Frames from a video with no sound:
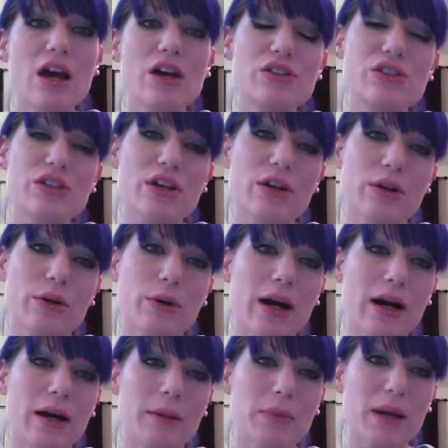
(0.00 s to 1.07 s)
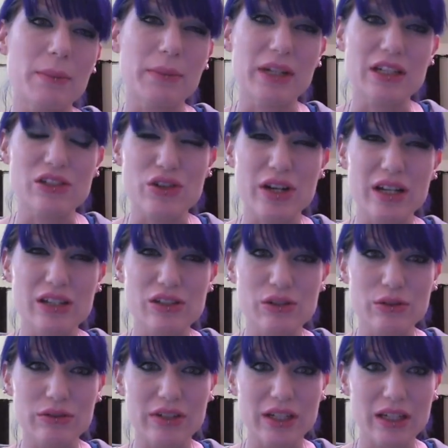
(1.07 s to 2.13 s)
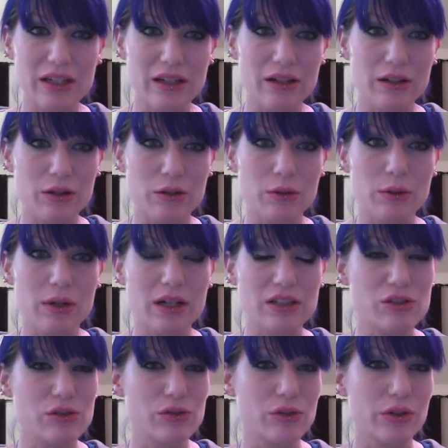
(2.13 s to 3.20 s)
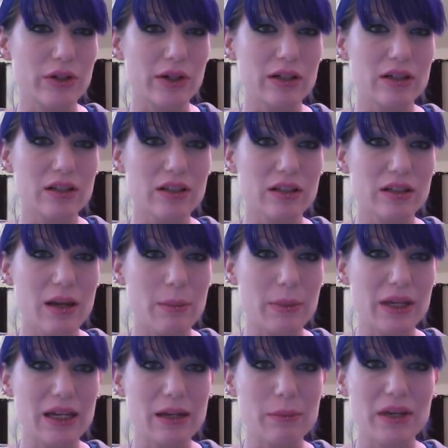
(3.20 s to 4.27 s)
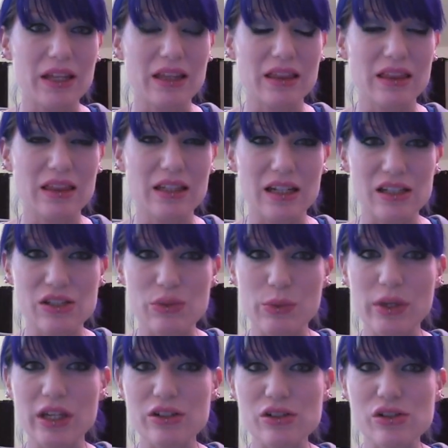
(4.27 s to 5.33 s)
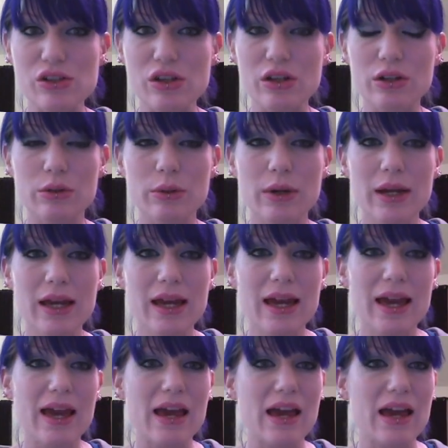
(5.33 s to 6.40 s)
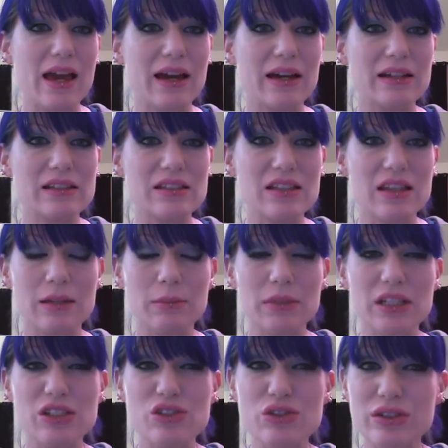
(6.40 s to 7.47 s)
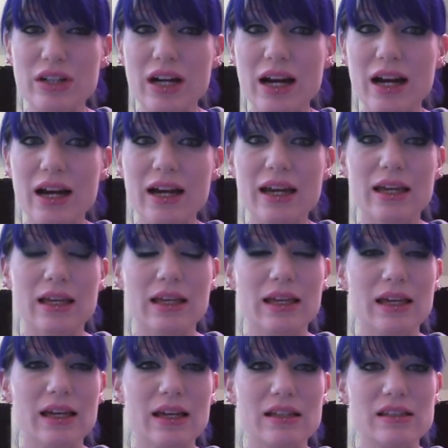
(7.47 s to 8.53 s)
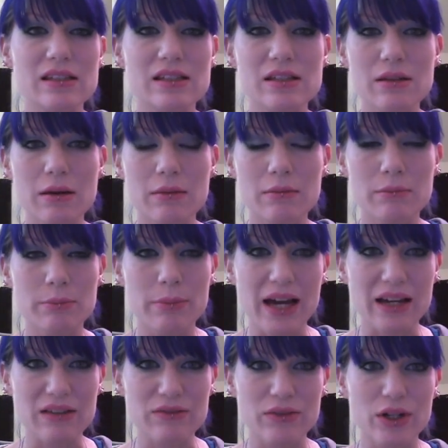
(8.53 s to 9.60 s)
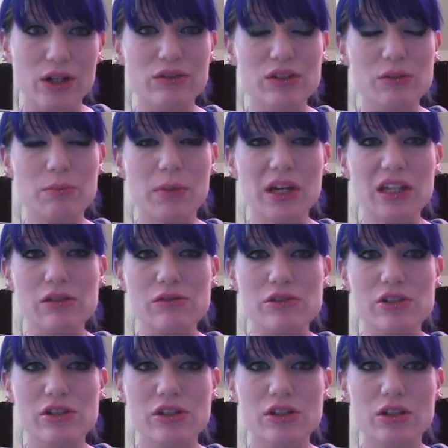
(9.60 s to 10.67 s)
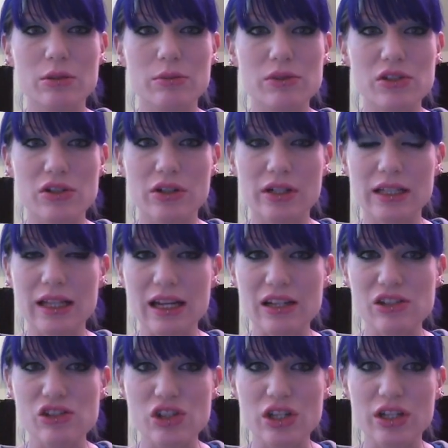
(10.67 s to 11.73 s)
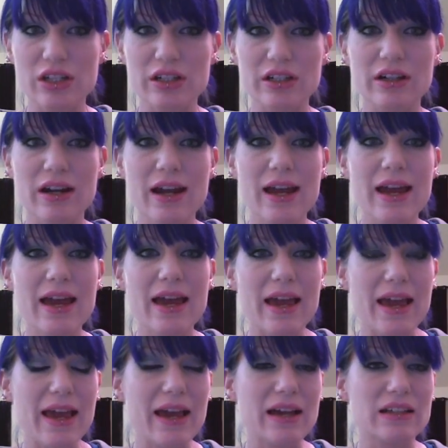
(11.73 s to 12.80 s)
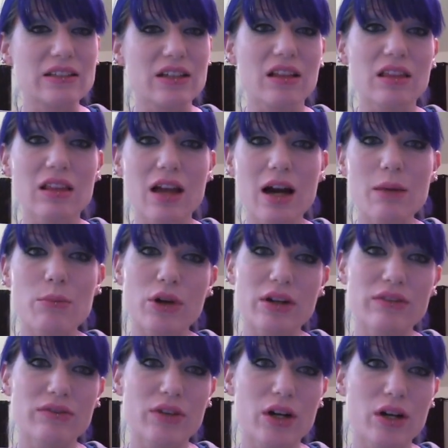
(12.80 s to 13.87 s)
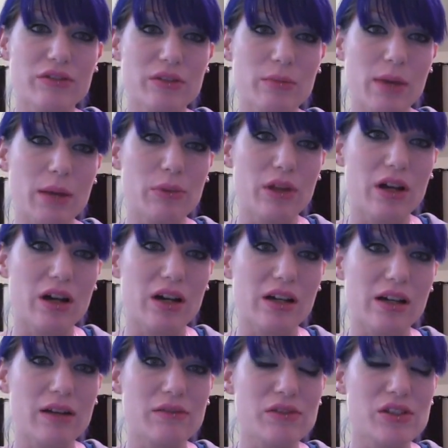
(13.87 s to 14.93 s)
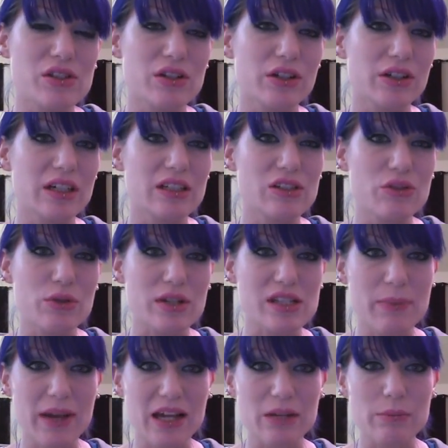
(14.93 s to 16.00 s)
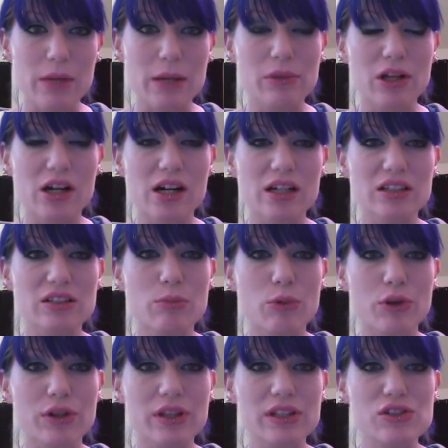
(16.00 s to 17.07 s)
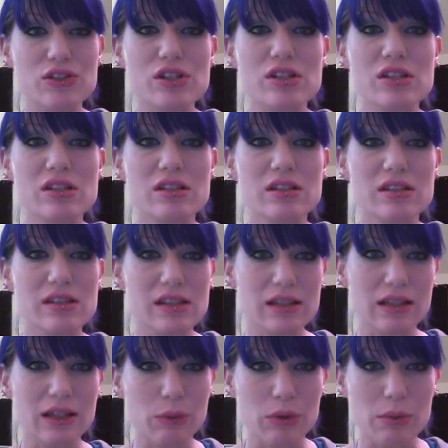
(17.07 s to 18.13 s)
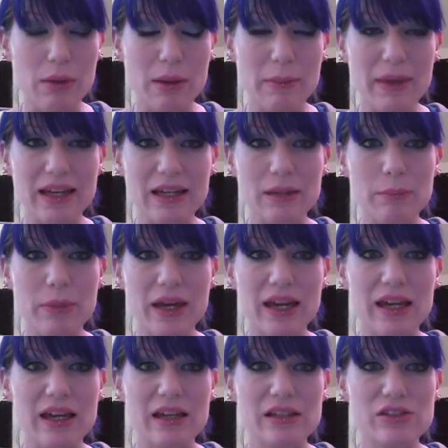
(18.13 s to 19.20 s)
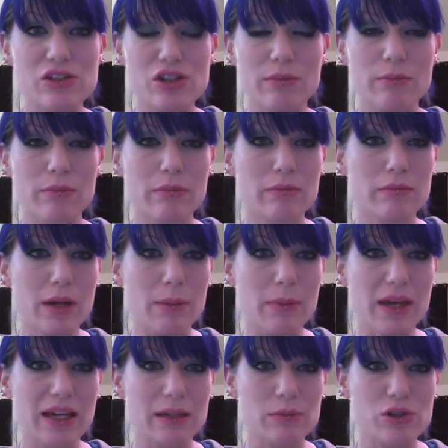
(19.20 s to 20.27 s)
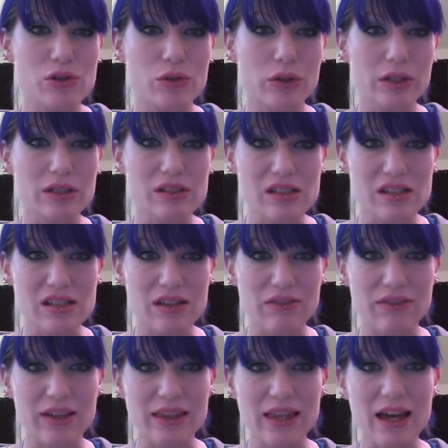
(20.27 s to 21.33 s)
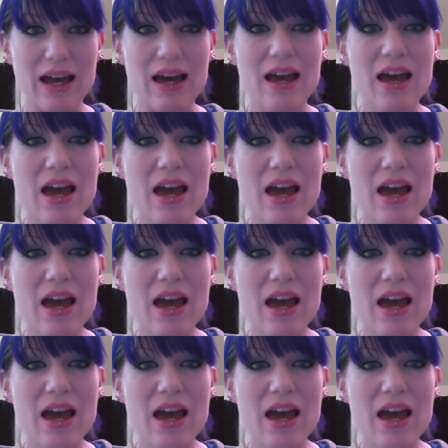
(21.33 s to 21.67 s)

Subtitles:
So I'm going to try and do a tutorial coming up in the next week or so, and then I'm going to try and get back involved in my YouTube starting next year, and a lot more involved in my blog. I've started to expand my blog to more than just dealing with my makeup page and my makeup tutorials and stuff like that.